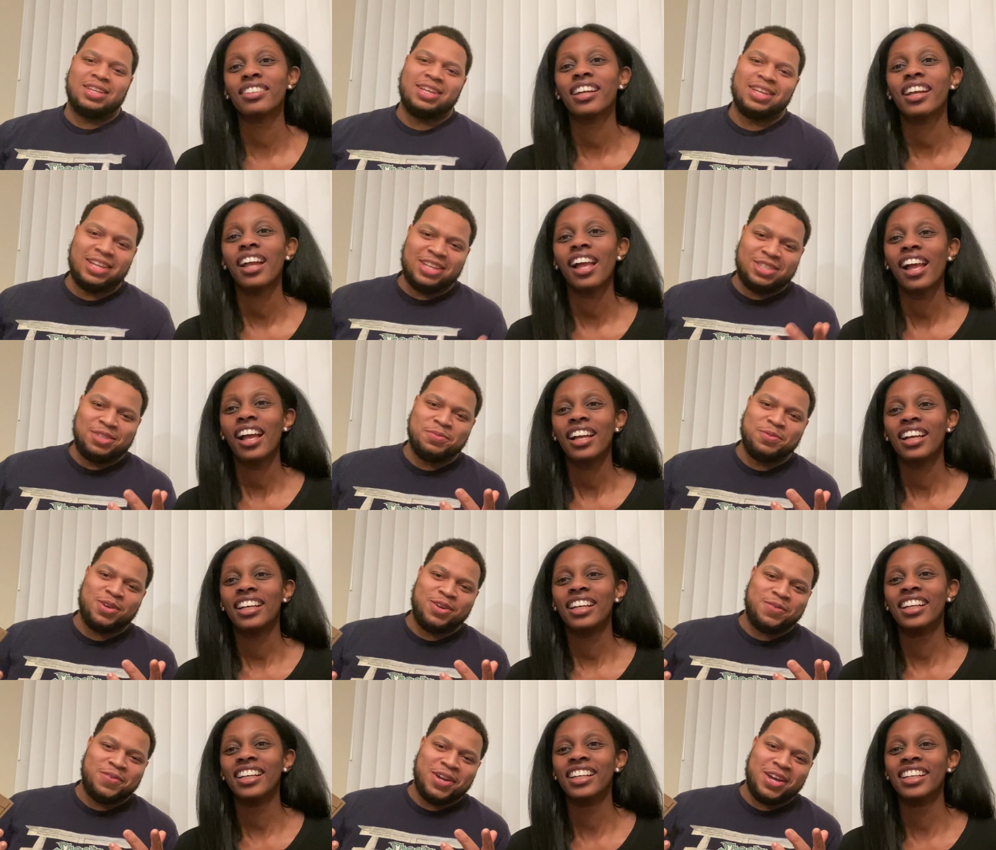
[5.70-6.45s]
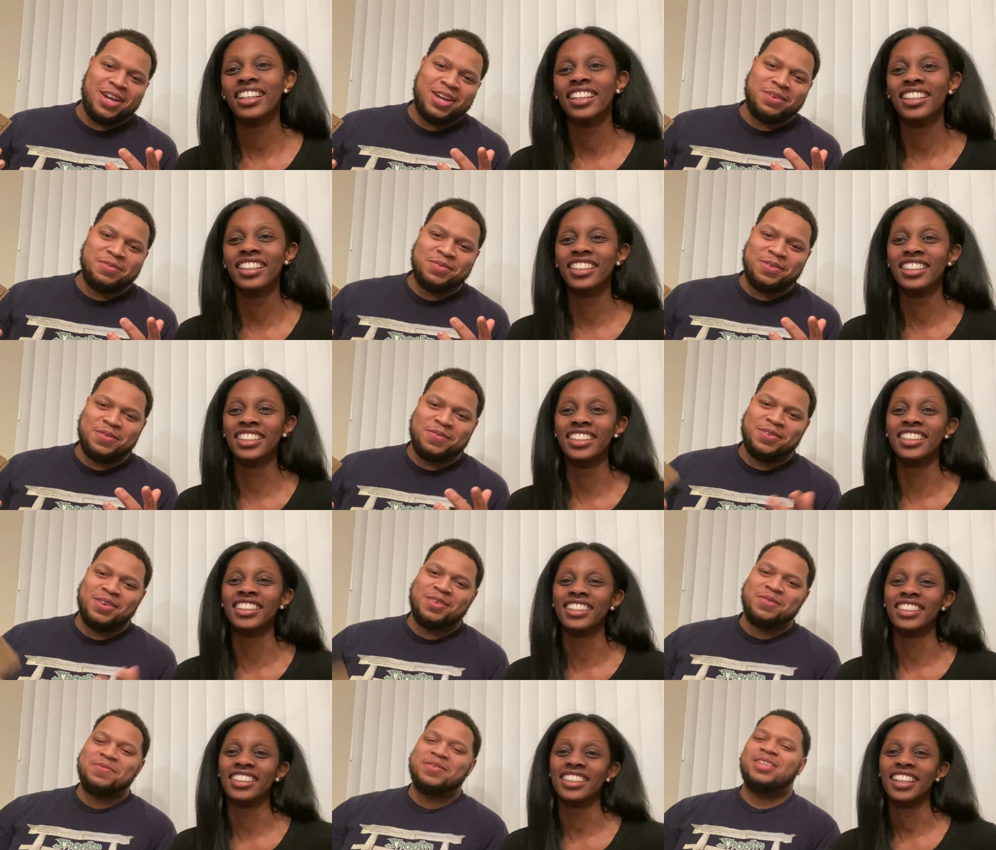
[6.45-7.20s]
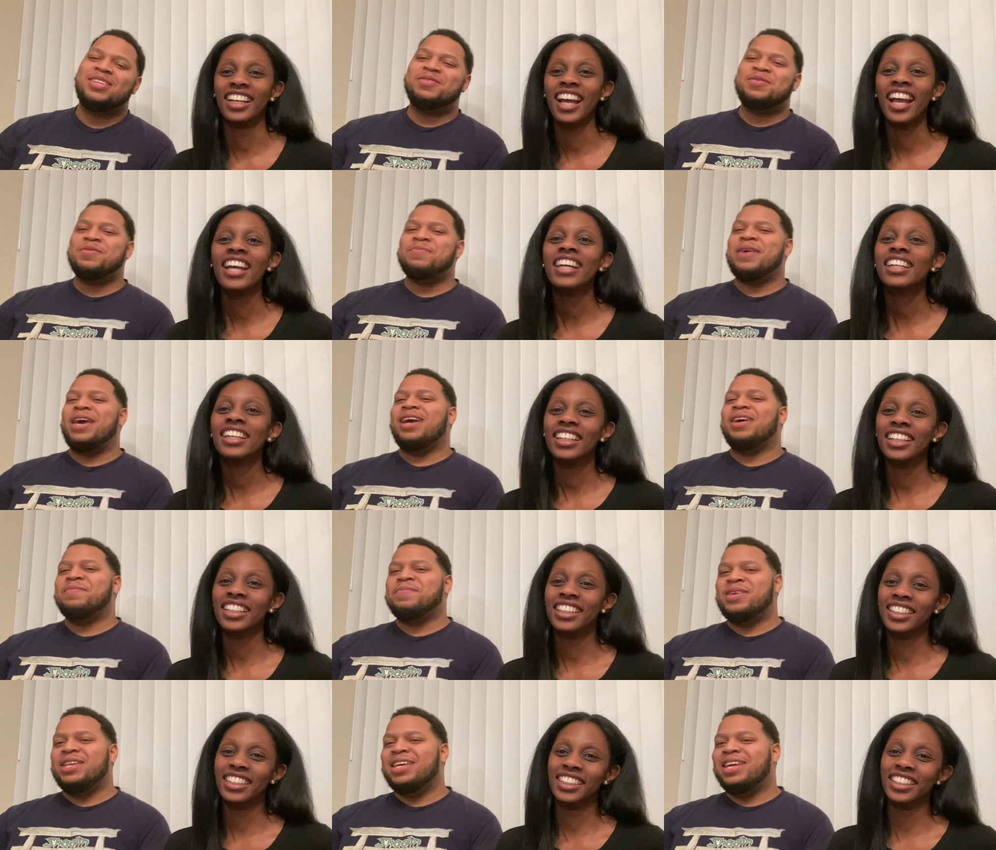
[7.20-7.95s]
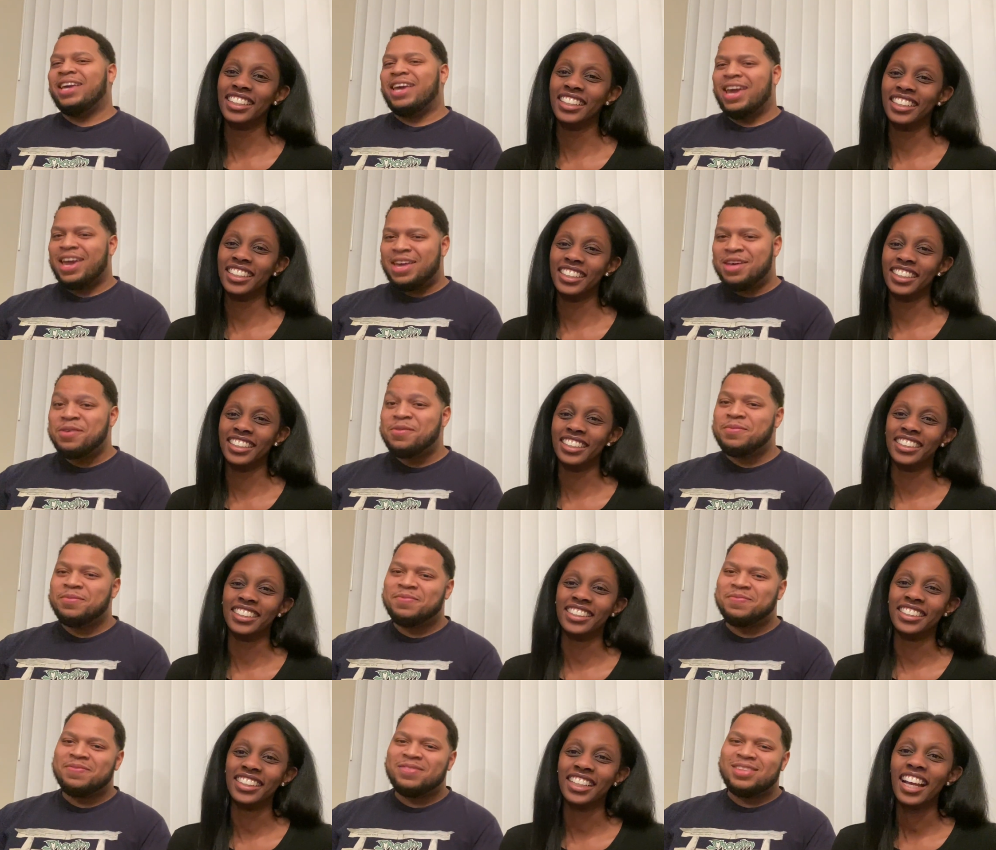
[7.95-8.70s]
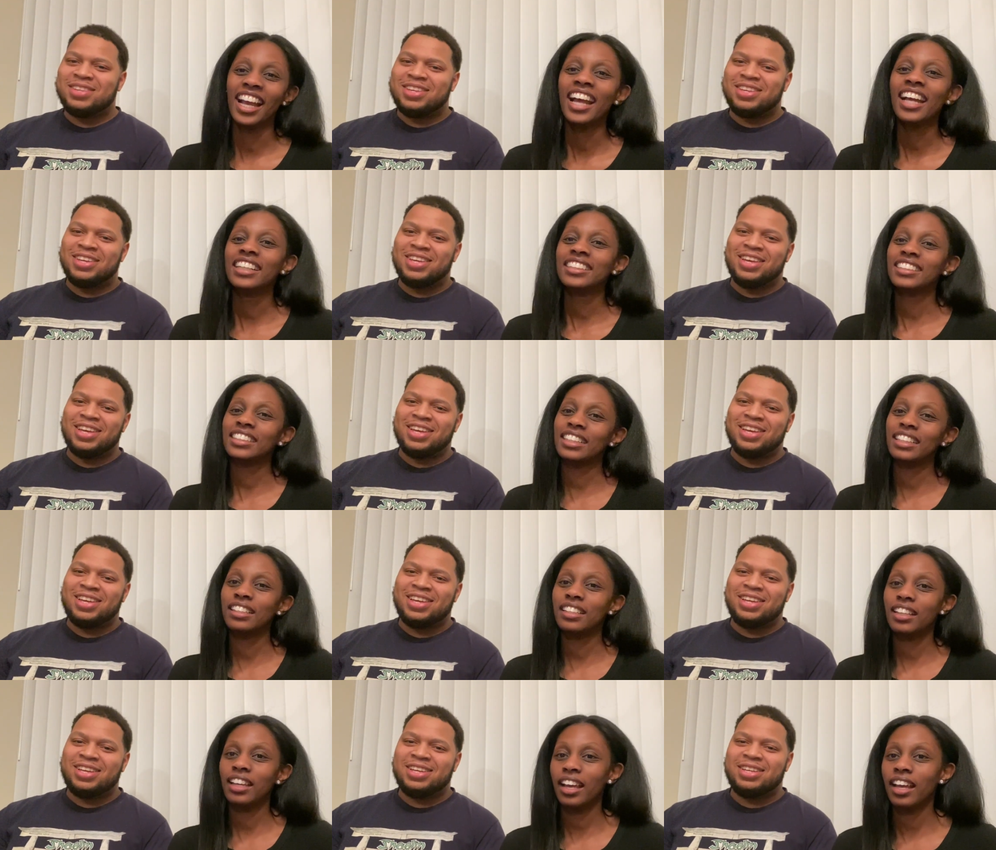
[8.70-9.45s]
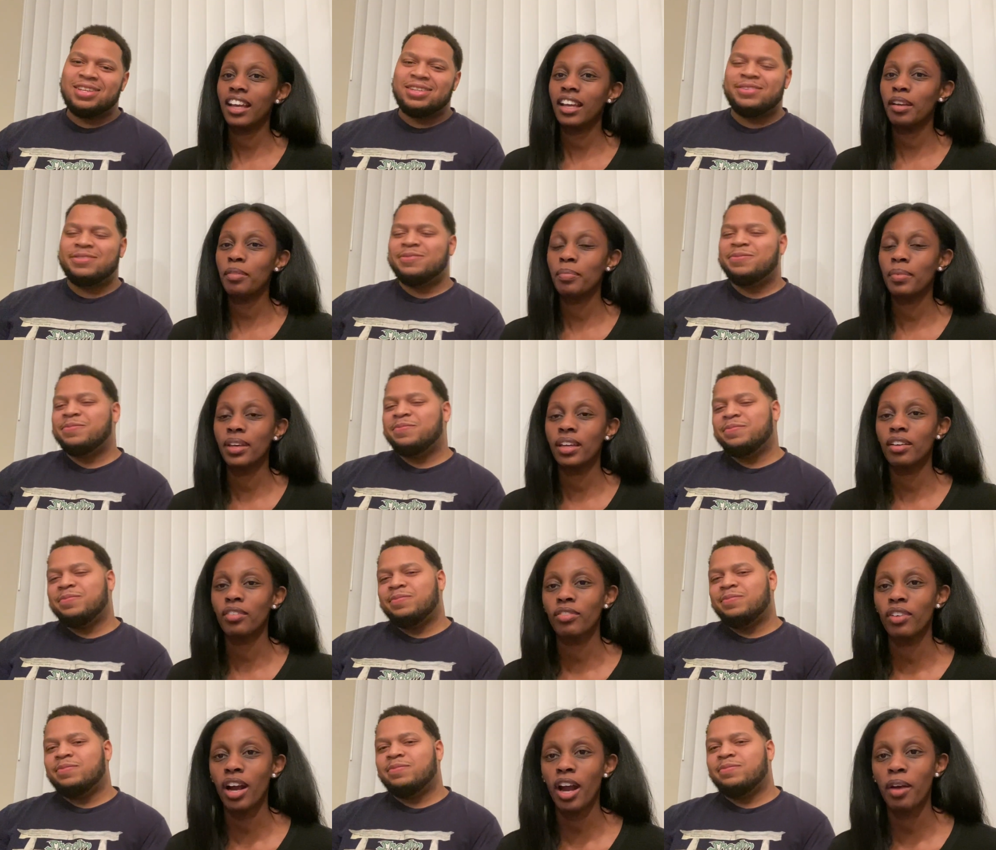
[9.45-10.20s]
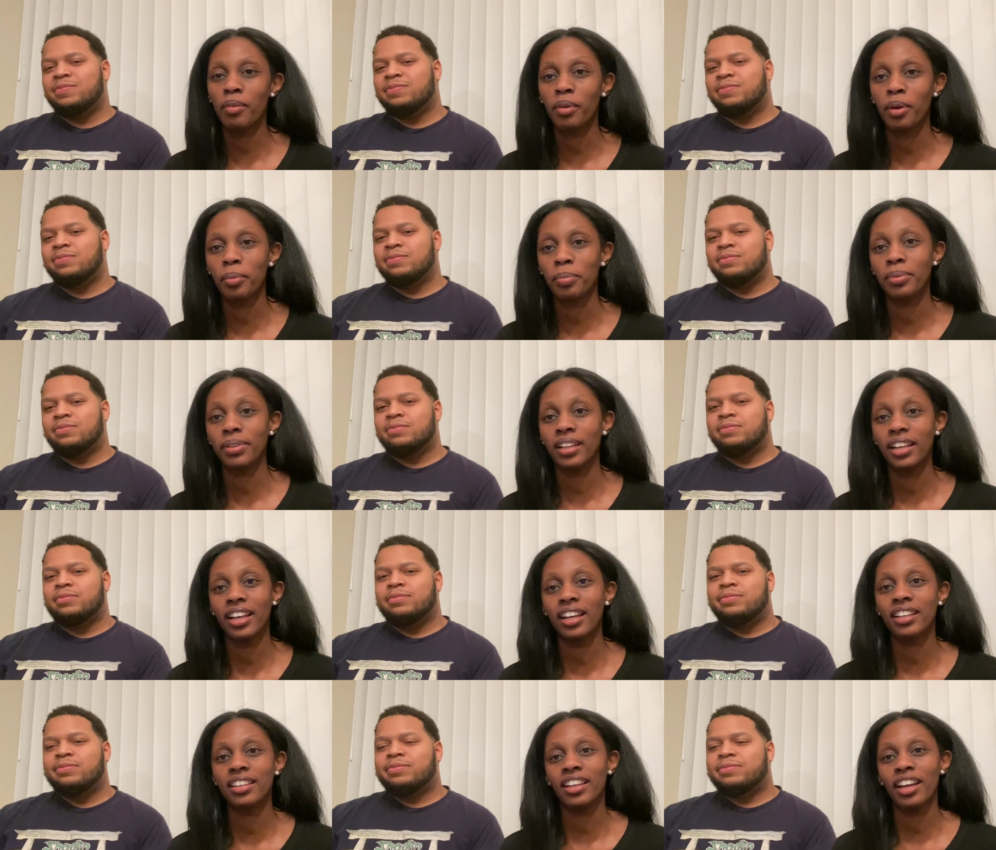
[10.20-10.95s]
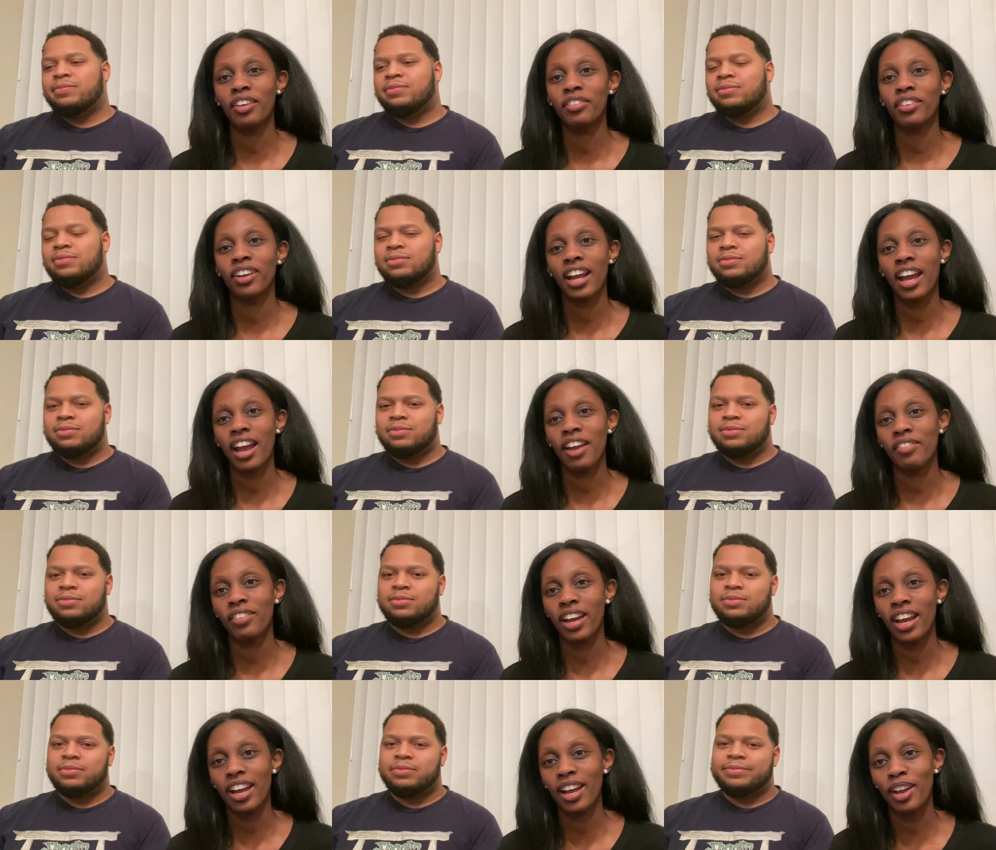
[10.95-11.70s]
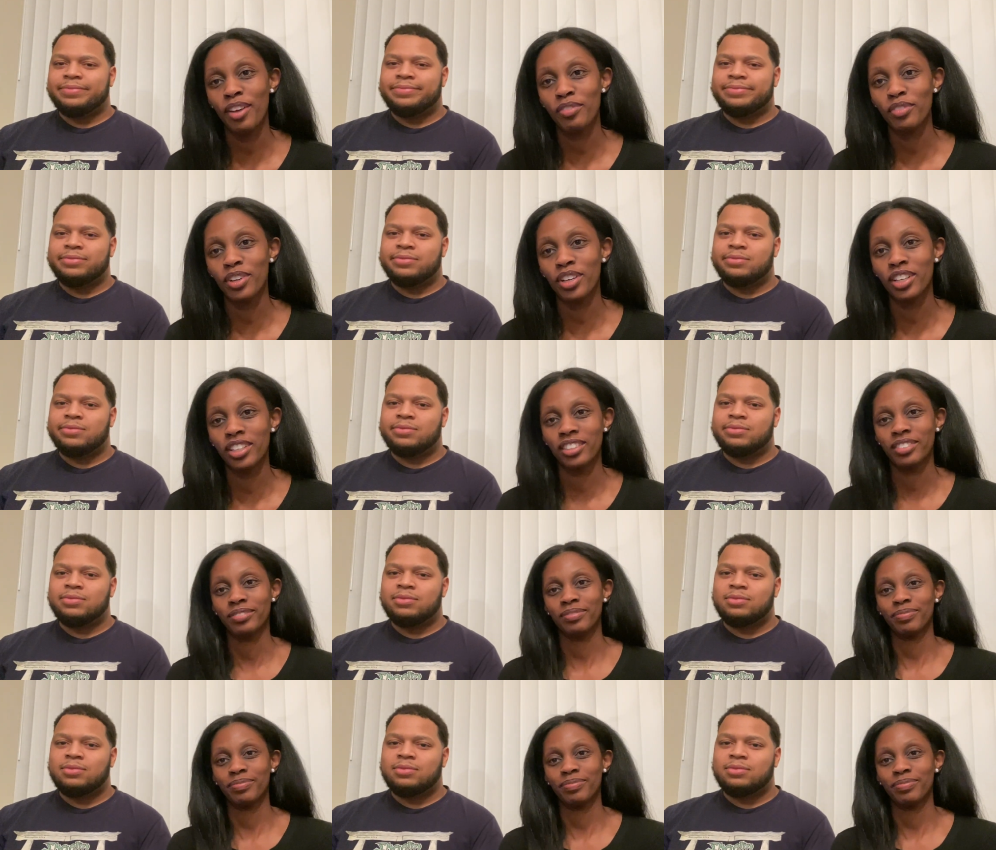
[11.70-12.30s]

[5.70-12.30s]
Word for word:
Speaker 1: And it's your boy Rob. You feel me? We back up in the camp.
Speaker 2: Today, me and Rob are playing Never Have I Ever.